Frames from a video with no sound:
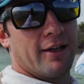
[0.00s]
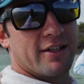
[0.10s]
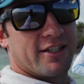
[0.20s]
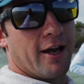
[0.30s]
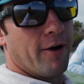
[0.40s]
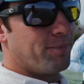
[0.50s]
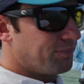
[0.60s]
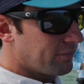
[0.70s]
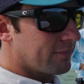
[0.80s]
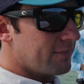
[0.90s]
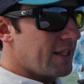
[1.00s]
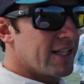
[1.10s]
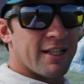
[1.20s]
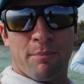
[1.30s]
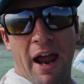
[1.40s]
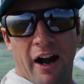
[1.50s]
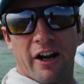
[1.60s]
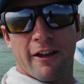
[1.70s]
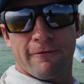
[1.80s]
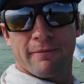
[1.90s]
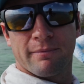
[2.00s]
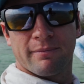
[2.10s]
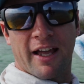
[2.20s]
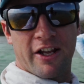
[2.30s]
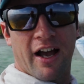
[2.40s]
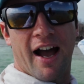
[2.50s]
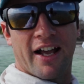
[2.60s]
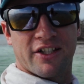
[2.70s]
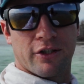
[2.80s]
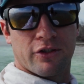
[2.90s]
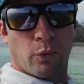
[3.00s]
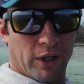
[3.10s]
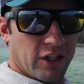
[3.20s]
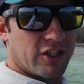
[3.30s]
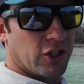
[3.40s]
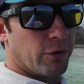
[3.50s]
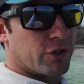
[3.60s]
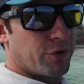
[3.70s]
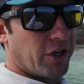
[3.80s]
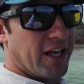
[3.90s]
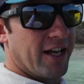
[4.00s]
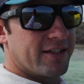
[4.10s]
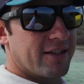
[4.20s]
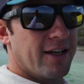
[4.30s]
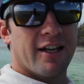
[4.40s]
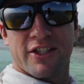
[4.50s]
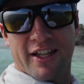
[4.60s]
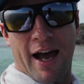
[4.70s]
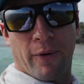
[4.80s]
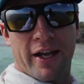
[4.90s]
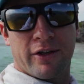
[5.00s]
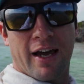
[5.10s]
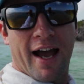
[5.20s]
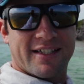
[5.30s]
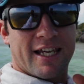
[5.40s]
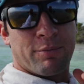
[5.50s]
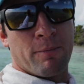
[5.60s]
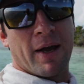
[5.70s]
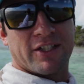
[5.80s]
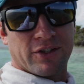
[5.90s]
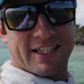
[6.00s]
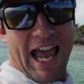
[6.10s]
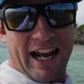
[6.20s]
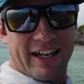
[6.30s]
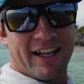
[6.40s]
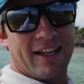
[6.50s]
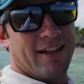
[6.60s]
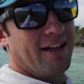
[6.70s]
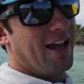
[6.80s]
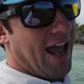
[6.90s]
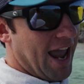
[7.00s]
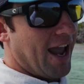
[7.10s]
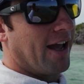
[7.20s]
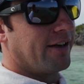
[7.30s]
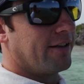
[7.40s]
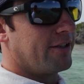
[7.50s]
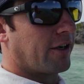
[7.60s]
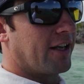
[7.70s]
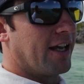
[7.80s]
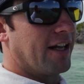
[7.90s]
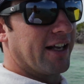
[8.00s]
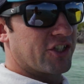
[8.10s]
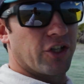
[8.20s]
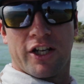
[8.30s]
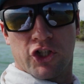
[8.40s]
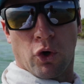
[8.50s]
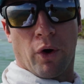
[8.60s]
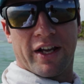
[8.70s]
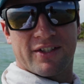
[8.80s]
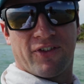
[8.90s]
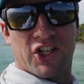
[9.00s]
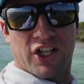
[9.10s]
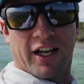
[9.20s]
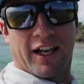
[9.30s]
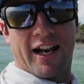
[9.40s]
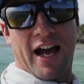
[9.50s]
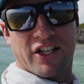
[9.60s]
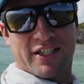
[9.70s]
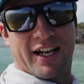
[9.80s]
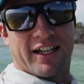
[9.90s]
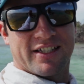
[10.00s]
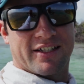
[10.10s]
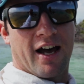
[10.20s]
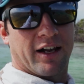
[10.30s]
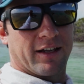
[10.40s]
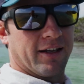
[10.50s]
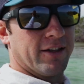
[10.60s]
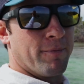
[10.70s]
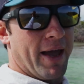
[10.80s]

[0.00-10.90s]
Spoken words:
So it's imperative that you guys use weedless lures with your kids, so that way you guys keep your mental sanity and your kid actually enjoys fishing and not just getting stuck in the